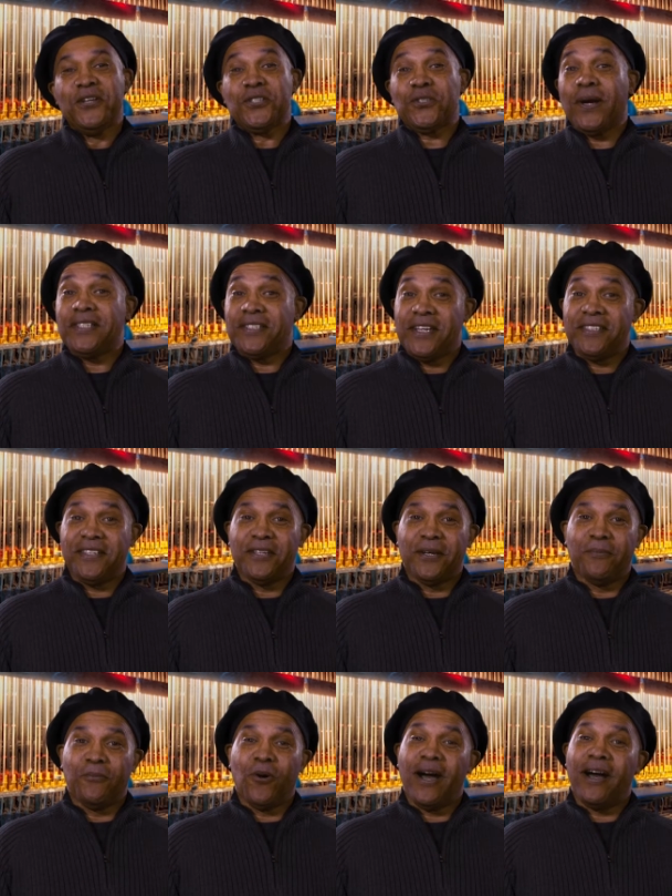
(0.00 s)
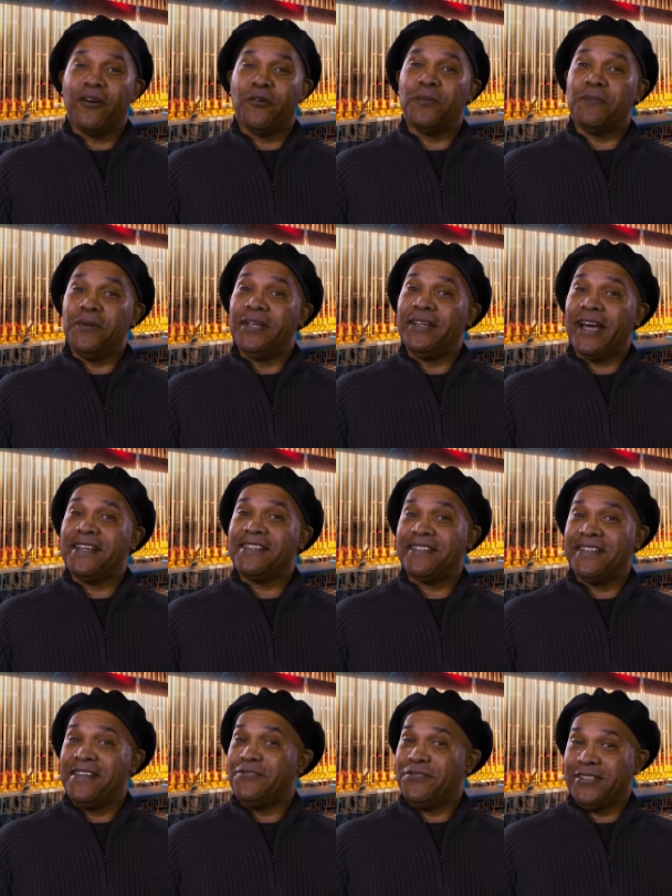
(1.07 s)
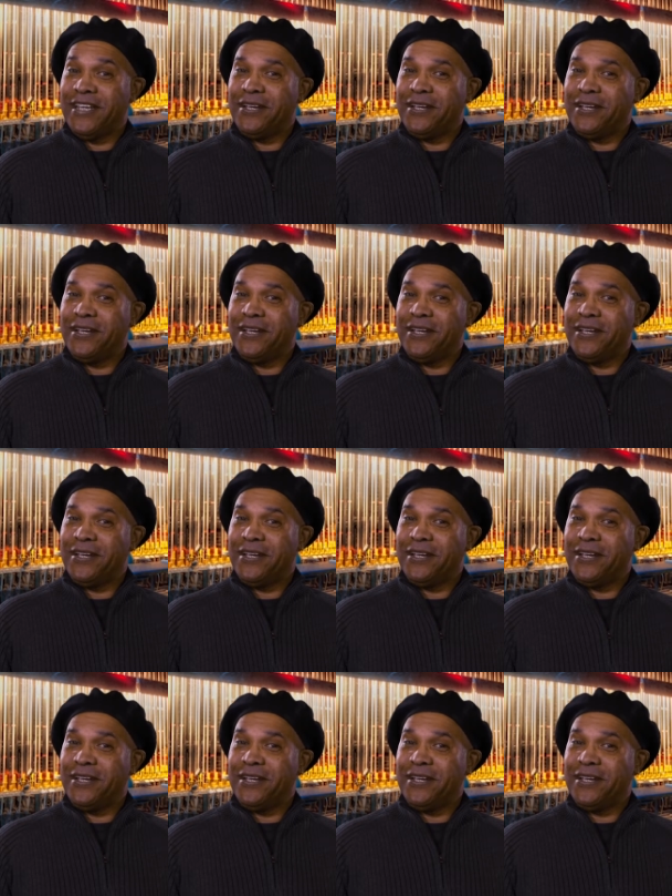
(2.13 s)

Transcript: So I said to them, wow, it would be a nice thing to